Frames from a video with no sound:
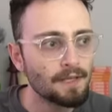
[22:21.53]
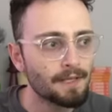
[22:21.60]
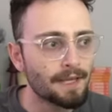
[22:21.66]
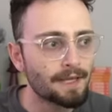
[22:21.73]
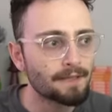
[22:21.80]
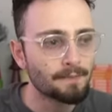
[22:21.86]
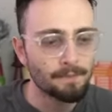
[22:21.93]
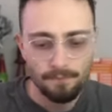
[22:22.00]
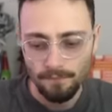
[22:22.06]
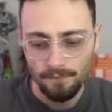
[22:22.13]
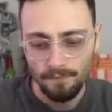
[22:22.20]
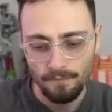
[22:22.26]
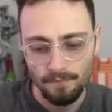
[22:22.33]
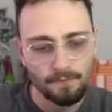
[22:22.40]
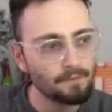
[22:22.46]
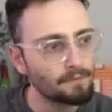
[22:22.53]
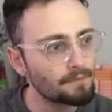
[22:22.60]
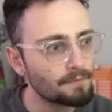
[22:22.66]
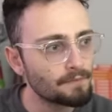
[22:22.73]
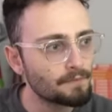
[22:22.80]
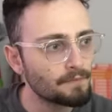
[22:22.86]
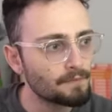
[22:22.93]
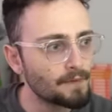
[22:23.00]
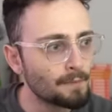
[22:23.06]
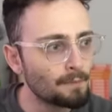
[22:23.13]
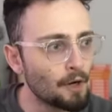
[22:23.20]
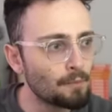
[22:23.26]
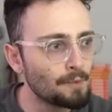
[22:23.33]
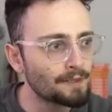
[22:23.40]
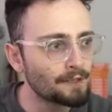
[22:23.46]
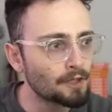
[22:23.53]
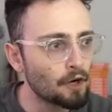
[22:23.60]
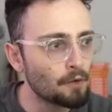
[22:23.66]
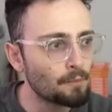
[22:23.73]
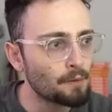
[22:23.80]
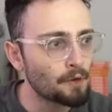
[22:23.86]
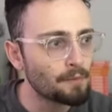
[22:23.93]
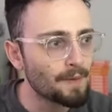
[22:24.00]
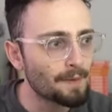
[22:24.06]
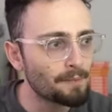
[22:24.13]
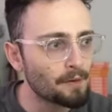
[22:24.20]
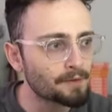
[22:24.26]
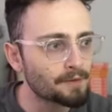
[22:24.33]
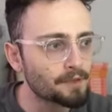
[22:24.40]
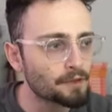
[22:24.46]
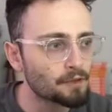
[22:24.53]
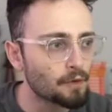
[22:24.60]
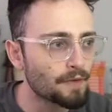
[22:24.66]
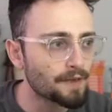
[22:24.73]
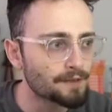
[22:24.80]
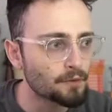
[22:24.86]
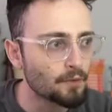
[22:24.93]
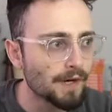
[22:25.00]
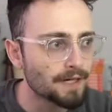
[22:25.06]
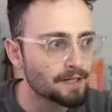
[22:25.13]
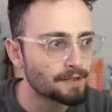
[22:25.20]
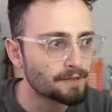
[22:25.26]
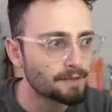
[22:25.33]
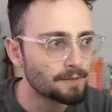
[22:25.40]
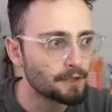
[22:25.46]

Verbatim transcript: Like, a moment ago, both my pawns control that square.